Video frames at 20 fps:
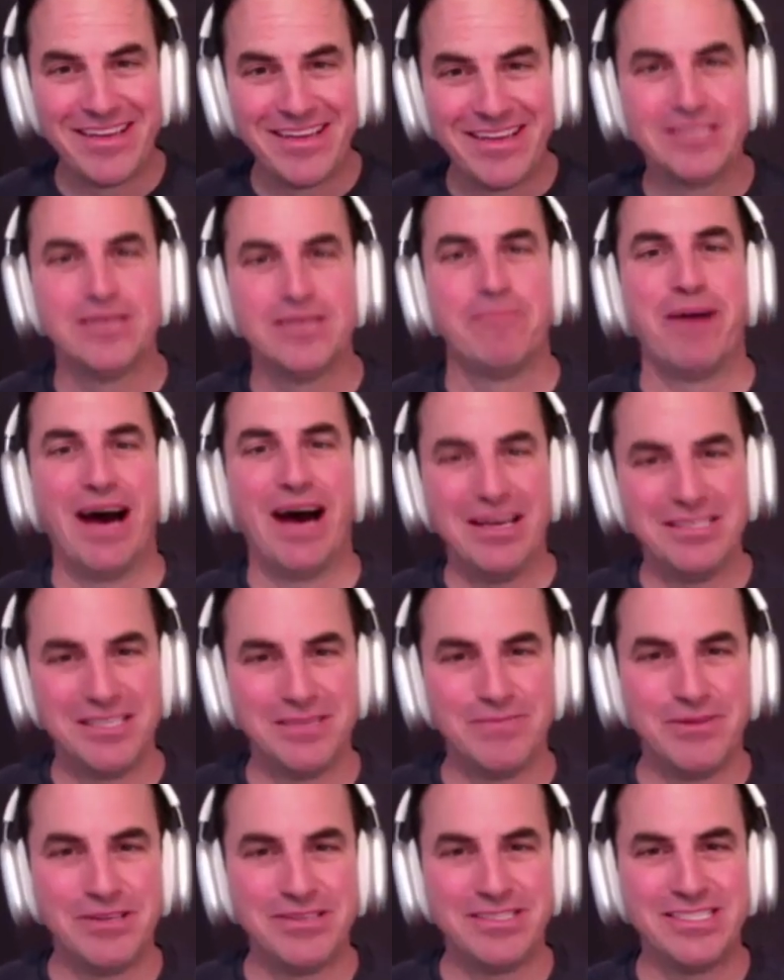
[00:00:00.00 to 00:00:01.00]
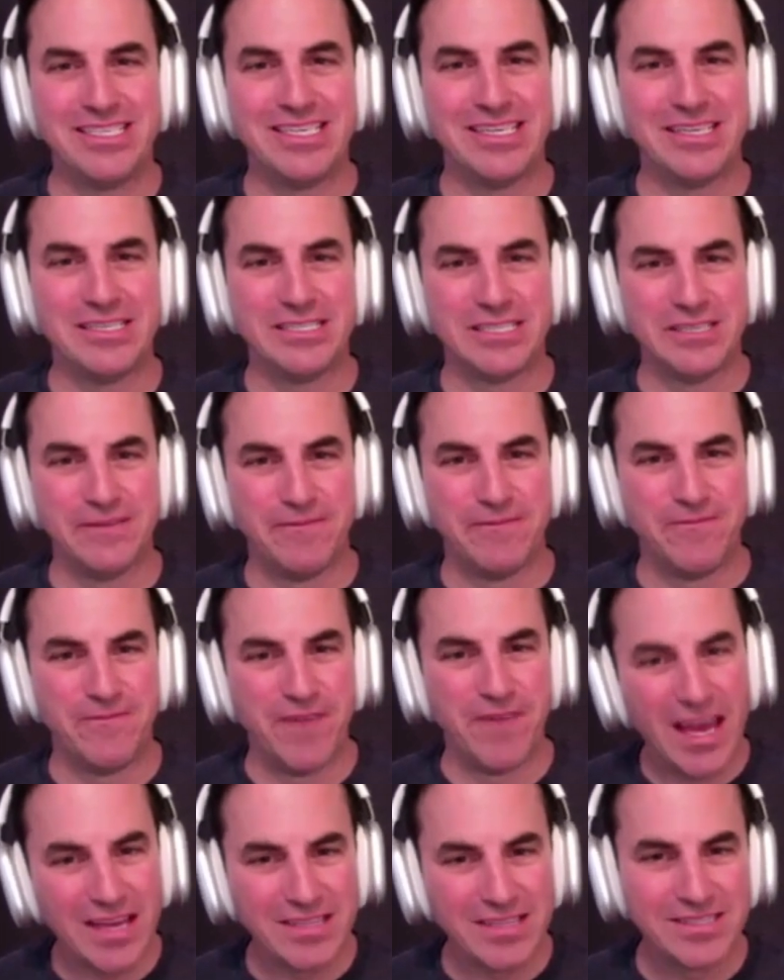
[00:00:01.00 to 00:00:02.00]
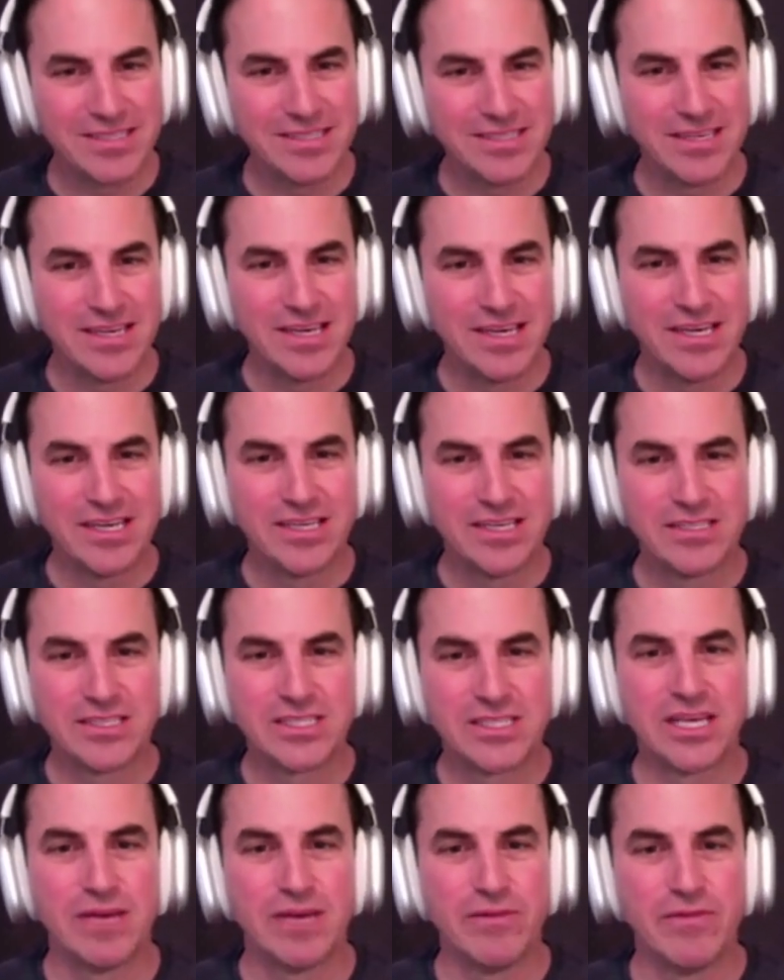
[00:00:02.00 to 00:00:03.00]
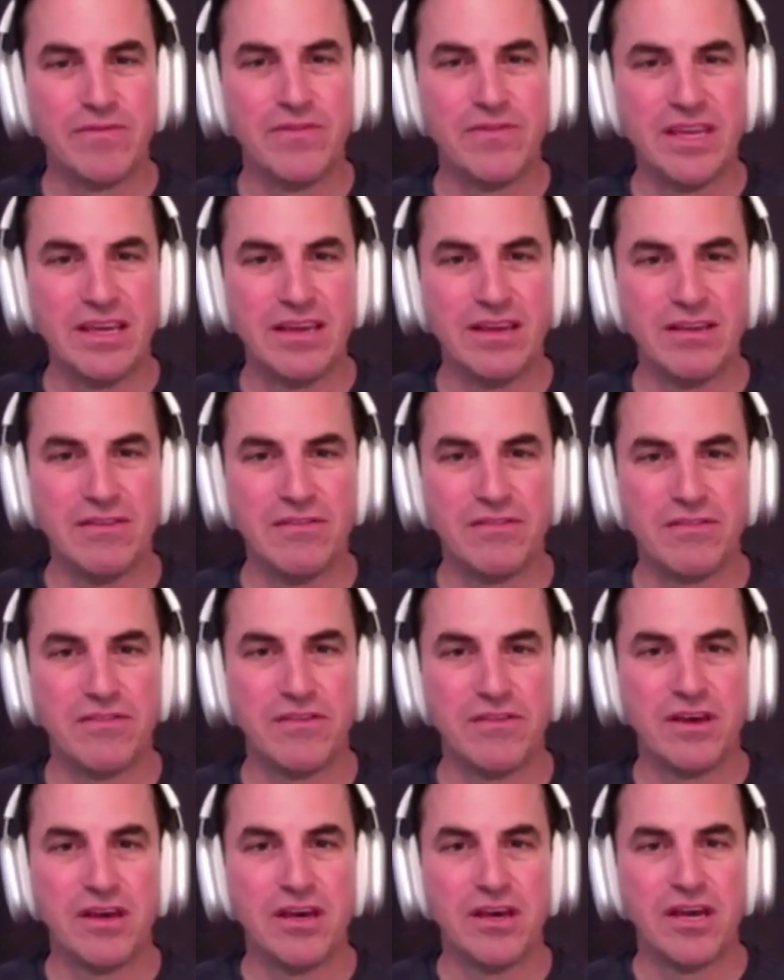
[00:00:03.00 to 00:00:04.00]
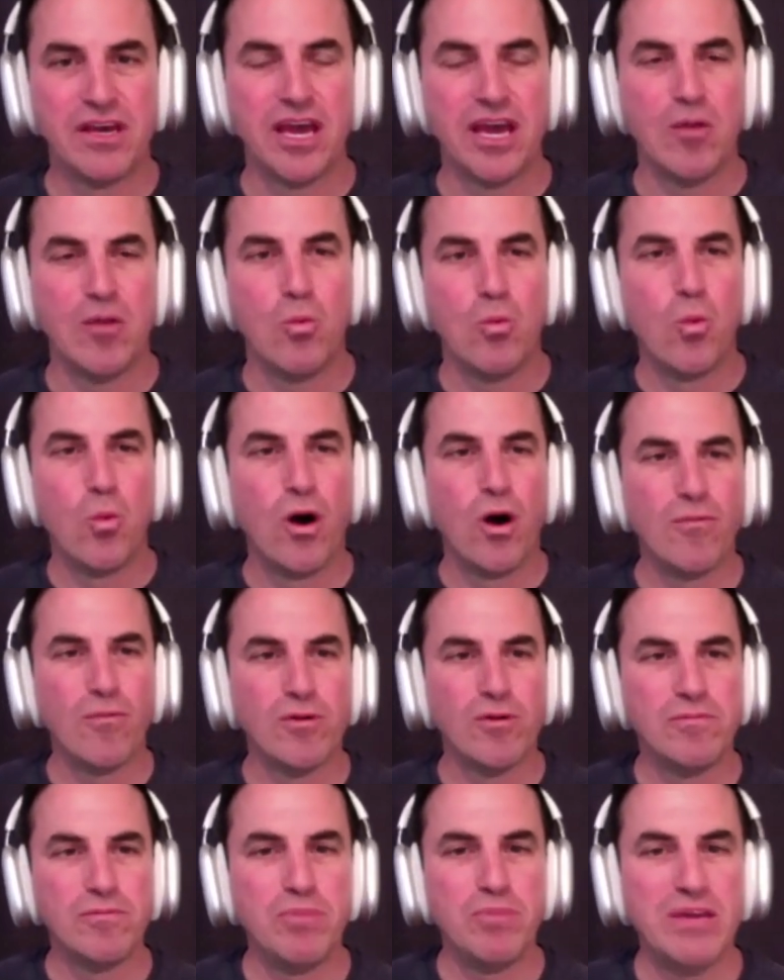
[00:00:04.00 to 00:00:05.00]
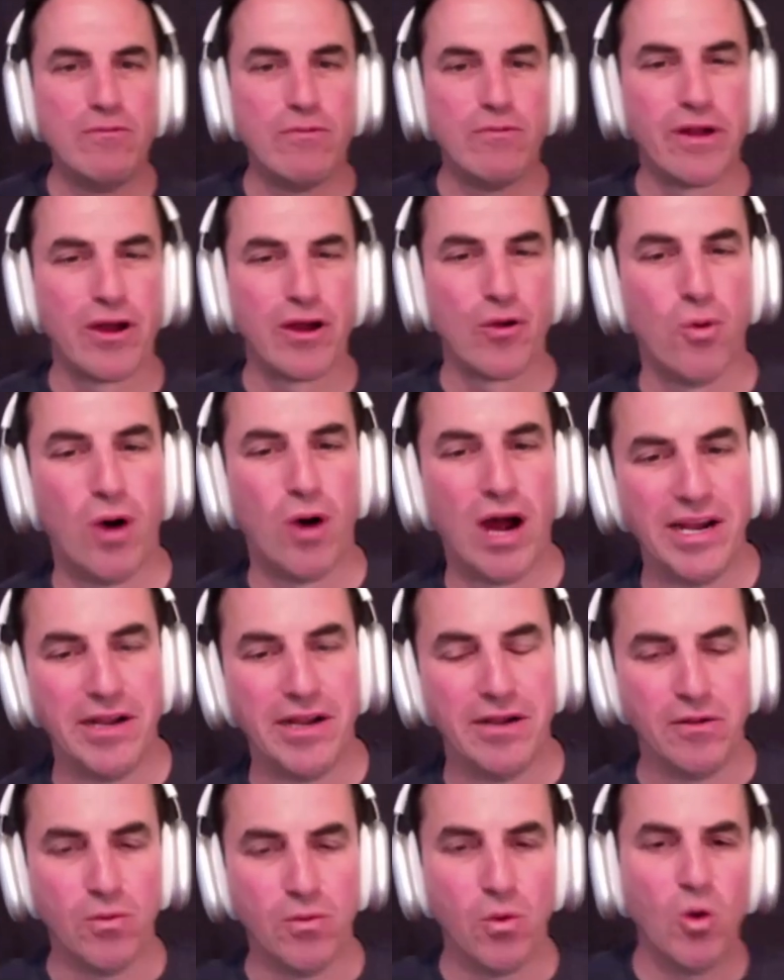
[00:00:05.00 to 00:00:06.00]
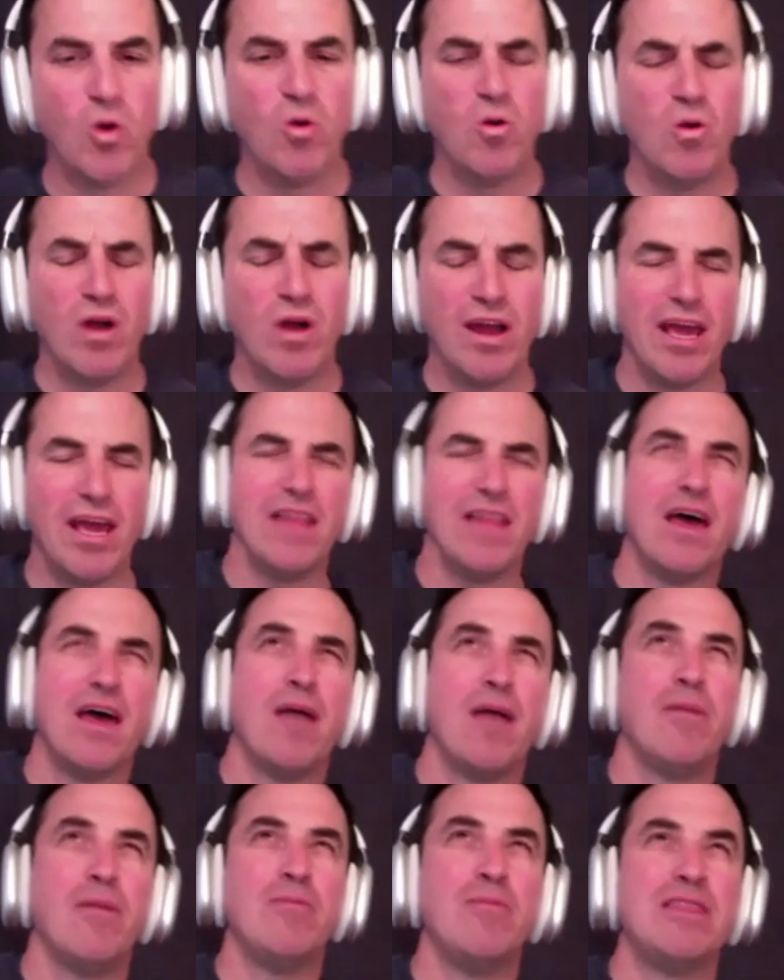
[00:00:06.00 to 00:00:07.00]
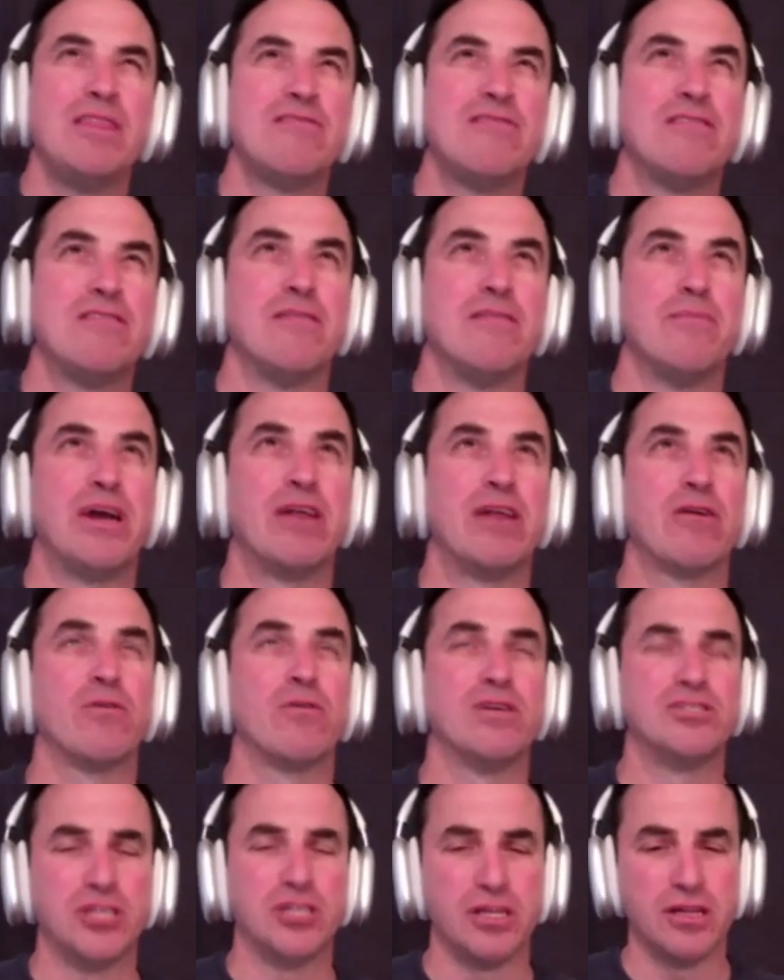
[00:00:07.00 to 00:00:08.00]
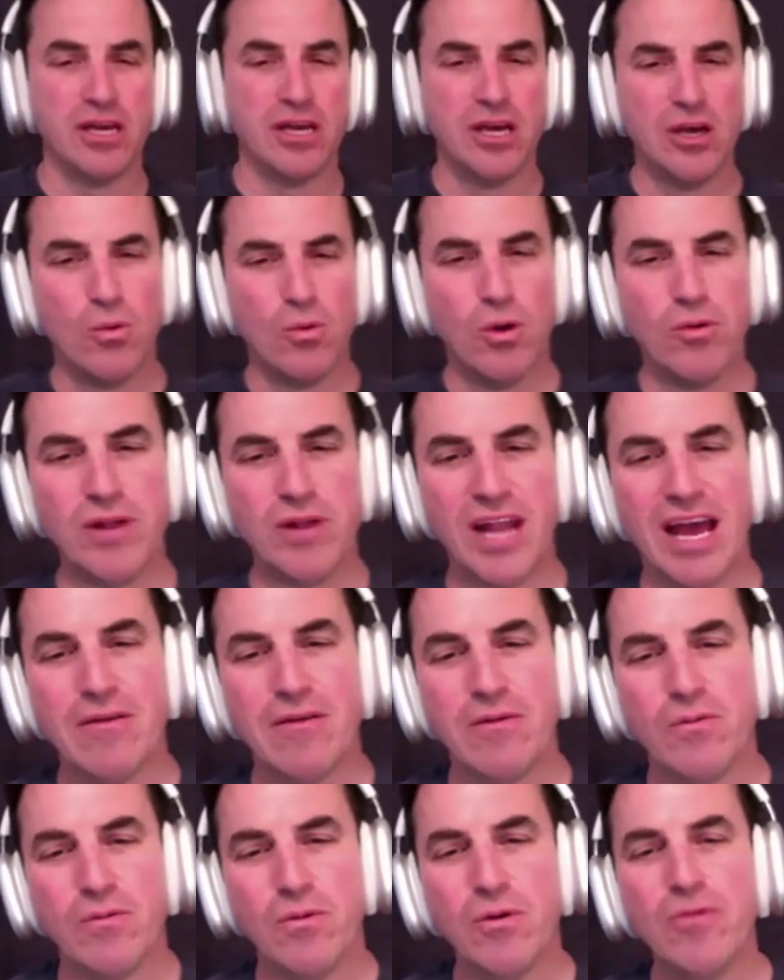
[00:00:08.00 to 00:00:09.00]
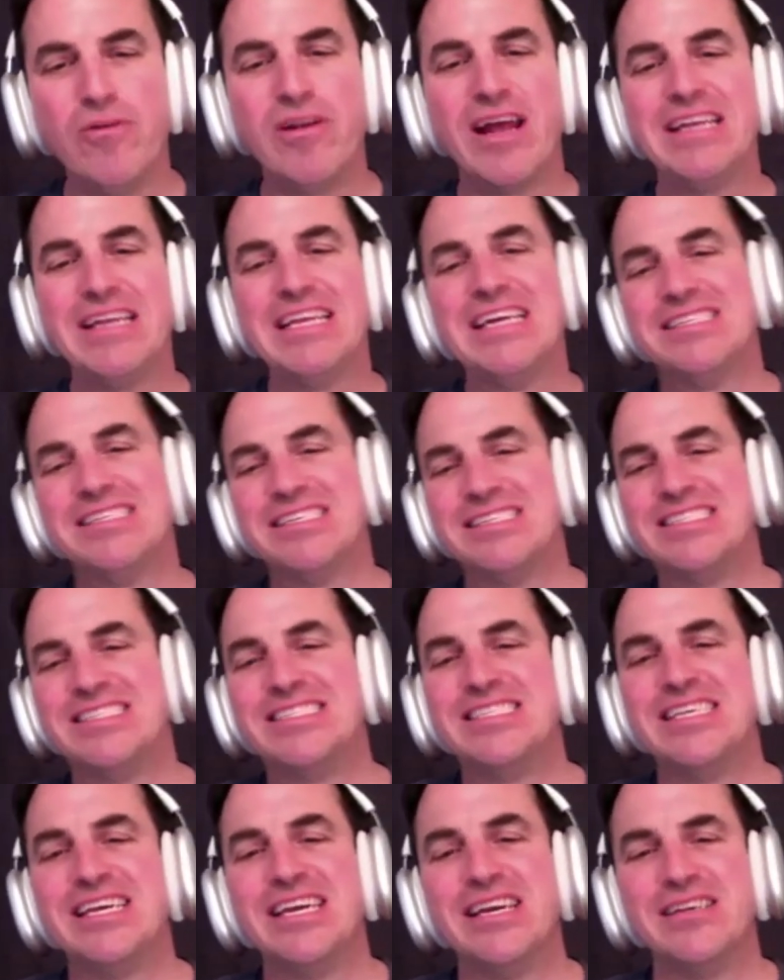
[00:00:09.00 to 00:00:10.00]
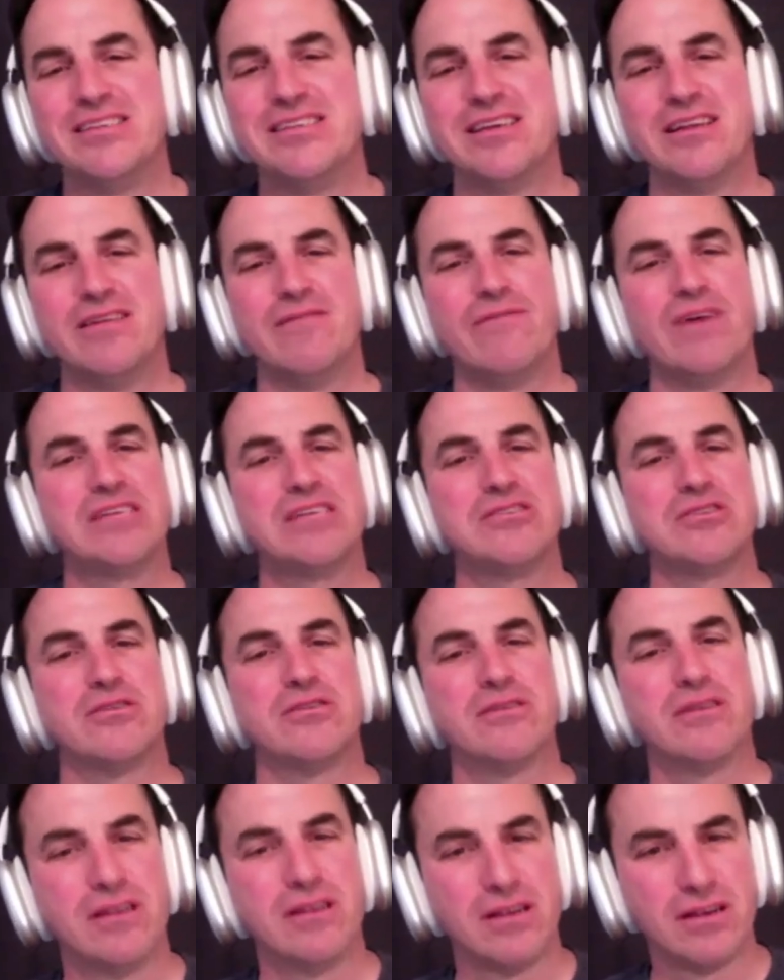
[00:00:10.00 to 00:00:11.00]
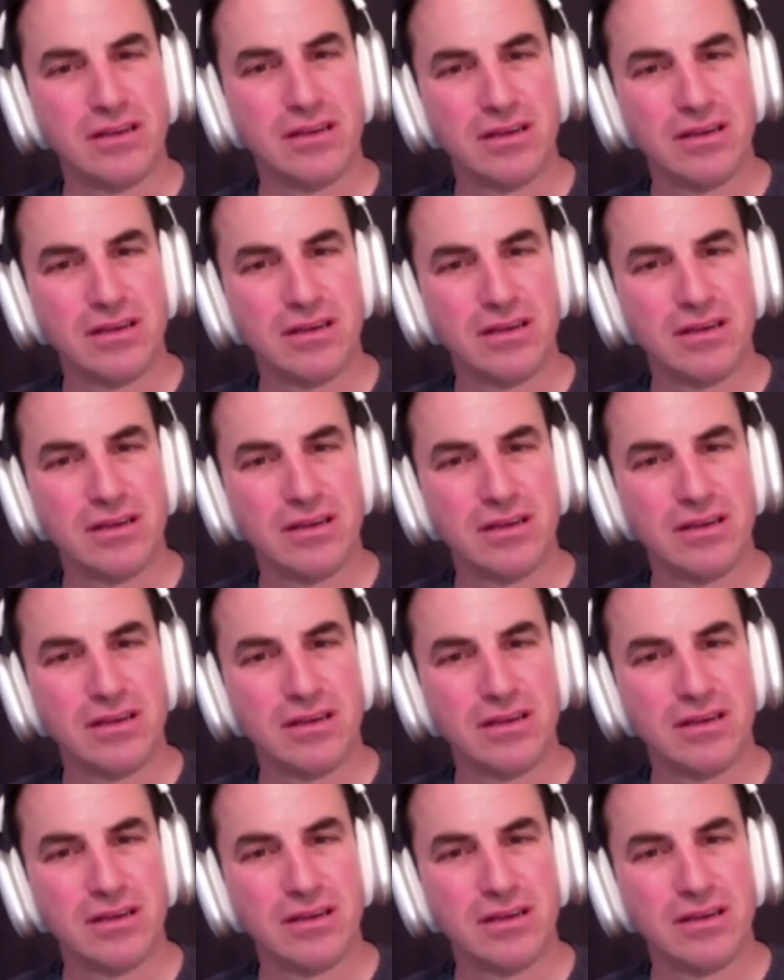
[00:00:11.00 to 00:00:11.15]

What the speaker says: Is it possible to fix some of these? And what would be required? And maybe this is a better question. What would I need to see as an investor?